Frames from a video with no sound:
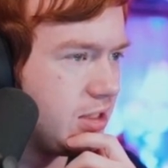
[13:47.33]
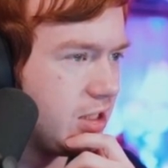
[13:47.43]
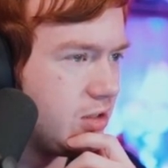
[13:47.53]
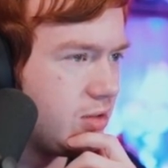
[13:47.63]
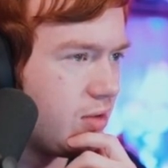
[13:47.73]
you
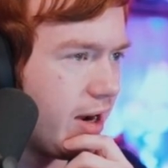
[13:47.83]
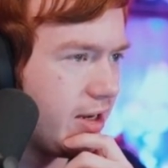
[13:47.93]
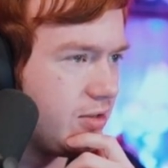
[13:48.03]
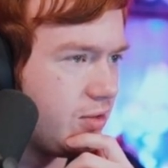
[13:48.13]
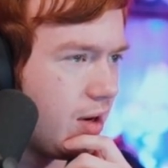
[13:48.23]
can
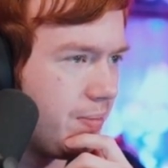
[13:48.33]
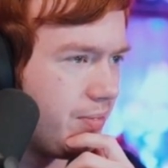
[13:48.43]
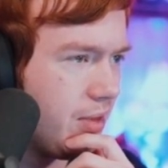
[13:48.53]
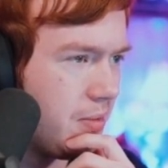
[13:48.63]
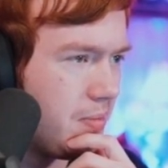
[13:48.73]
drag and drop
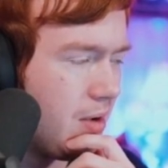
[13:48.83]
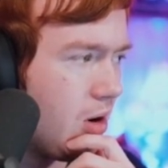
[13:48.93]
them